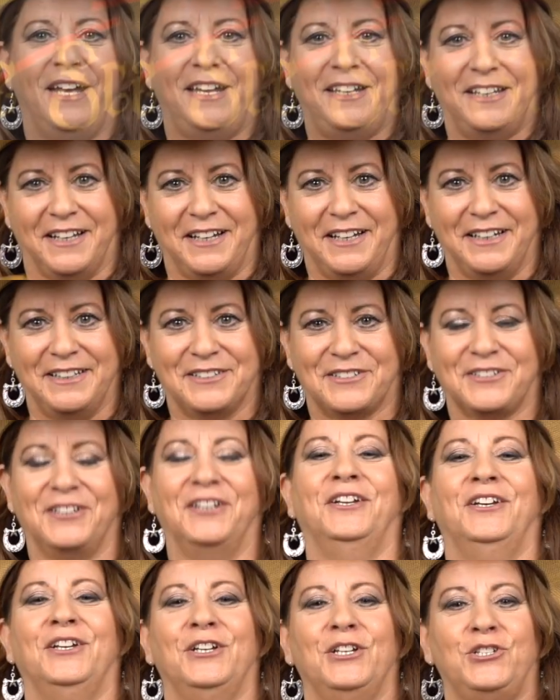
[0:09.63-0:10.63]
guys,
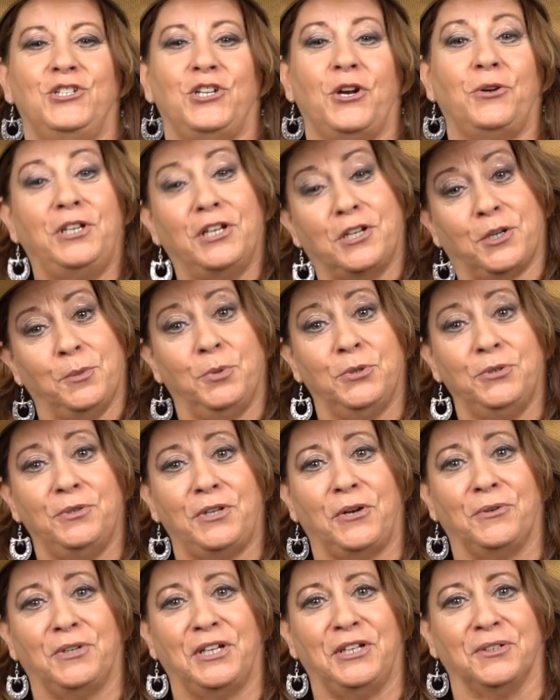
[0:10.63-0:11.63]
Jody
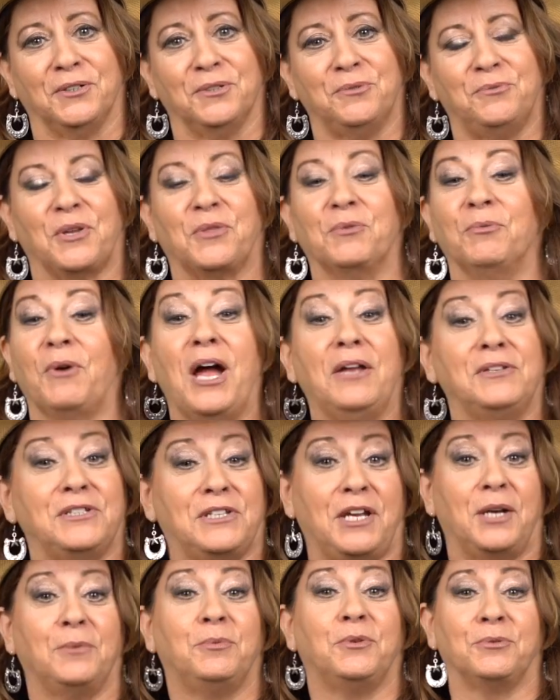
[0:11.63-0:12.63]
Caputo here with
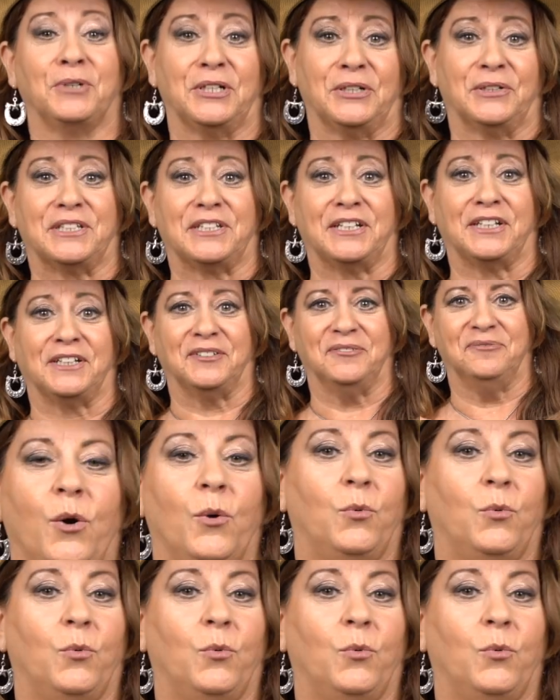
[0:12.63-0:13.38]
Roundtable Realty.